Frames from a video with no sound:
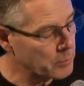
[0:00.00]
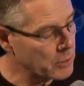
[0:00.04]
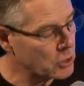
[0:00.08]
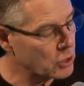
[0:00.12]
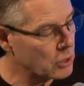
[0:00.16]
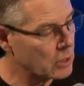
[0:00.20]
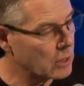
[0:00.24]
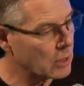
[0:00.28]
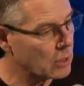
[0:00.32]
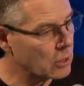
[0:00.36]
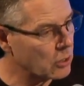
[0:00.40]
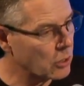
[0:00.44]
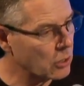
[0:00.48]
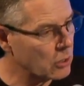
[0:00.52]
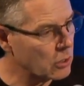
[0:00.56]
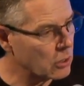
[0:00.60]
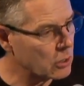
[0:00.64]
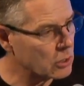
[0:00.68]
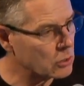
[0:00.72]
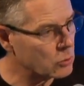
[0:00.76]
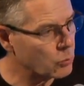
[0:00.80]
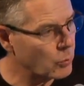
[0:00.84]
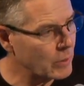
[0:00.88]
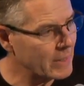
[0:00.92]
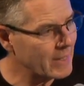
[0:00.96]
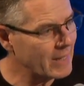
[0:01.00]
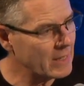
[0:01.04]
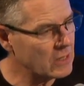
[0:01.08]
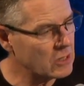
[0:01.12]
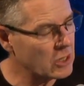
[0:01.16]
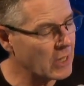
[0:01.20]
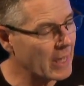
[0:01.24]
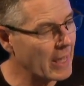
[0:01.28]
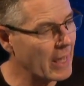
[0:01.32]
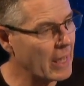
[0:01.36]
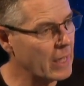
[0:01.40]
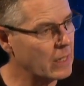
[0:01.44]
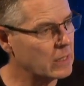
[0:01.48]
occurs, we need
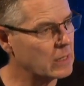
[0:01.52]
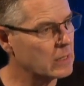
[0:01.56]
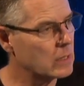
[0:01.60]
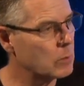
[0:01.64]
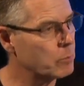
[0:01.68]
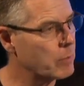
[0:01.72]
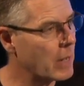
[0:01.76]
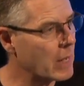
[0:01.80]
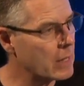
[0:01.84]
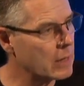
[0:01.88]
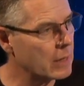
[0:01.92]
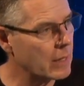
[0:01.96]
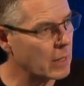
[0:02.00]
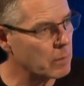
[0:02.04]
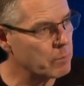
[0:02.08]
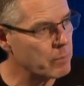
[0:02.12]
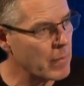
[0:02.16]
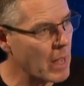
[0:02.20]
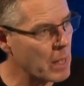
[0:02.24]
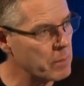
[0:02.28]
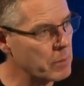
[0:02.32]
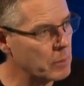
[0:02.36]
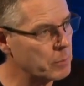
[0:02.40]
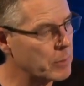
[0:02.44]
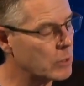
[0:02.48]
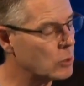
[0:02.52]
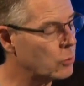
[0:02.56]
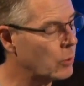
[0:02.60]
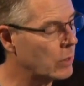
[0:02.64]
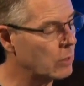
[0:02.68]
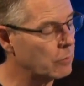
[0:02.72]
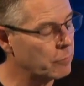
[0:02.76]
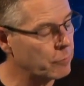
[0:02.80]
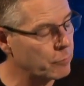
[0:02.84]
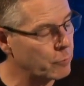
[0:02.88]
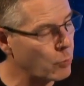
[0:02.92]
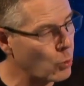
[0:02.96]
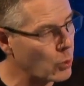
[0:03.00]
to estimate that maybe between
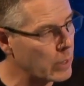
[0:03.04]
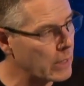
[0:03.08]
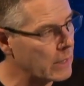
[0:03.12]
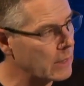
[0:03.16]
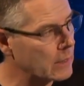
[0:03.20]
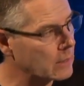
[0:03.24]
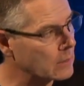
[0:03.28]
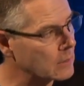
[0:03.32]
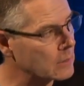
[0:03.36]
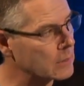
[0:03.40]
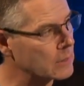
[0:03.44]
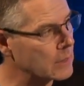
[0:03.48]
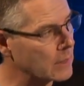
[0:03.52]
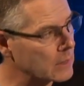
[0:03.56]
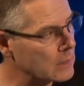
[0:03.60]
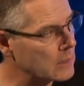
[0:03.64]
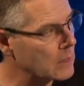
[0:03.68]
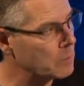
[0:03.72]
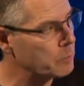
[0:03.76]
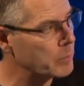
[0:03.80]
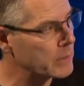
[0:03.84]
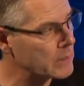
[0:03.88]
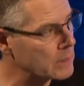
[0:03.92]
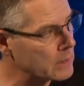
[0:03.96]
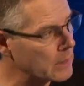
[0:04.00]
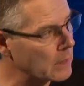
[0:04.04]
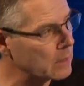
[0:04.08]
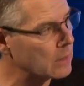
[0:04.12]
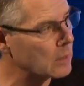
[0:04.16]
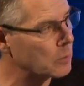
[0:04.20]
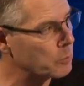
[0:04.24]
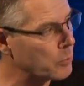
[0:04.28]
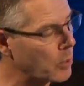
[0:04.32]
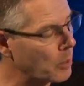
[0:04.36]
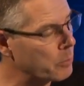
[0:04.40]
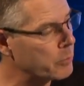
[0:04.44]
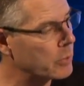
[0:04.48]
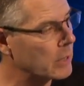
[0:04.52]
40 and 60% of the
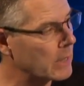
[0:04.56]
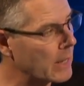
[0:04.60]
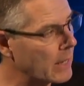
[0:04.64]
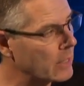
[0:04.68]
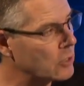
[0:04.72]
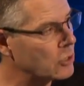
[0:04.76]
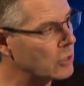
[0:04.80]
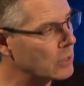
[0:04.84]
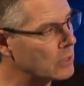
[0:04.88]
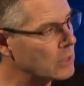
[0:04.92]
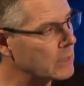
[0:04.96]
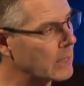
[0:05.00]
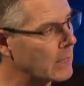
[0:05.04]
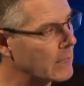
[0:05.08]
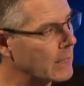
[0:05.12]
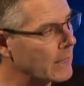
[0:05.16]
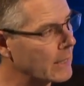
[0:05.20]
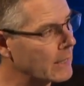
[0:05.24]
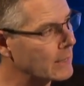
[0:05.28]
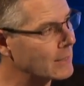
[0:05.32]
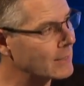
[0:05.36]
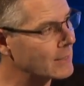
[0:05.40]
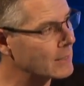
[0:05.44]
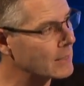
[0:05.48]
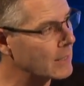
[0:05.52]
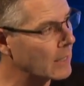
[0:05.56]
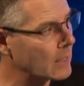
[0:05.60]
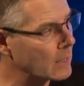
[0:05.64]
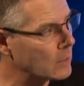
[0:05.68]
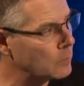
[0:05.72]
population is going to get sick.